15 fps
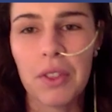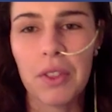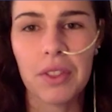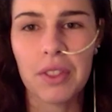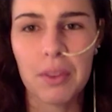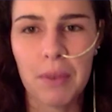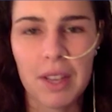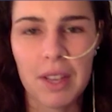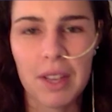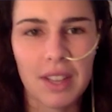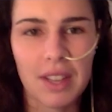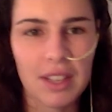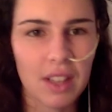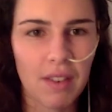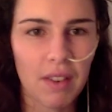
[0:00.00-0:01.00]
the best
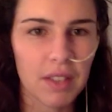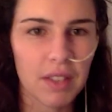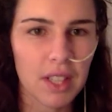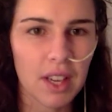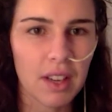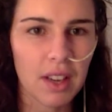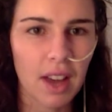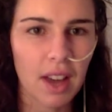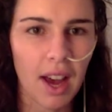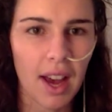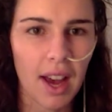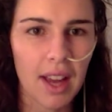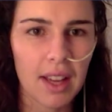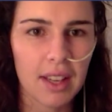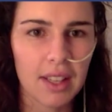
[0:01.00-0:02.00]
things I've ever done.
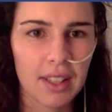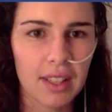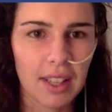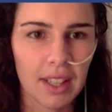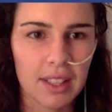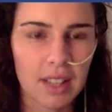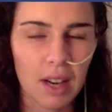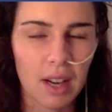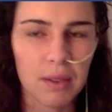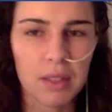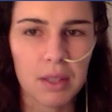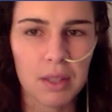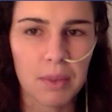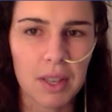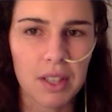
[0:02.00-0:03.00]
Like I said, I was a
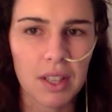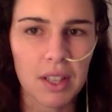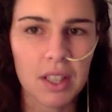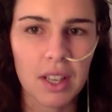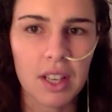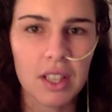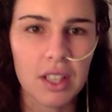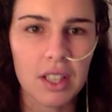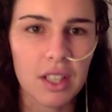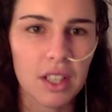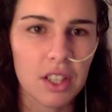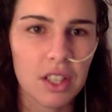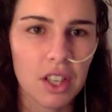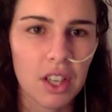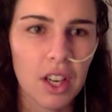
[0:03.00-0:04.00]
special education
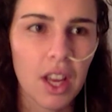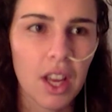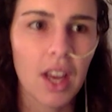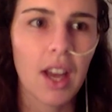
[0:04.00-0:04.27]
teacher.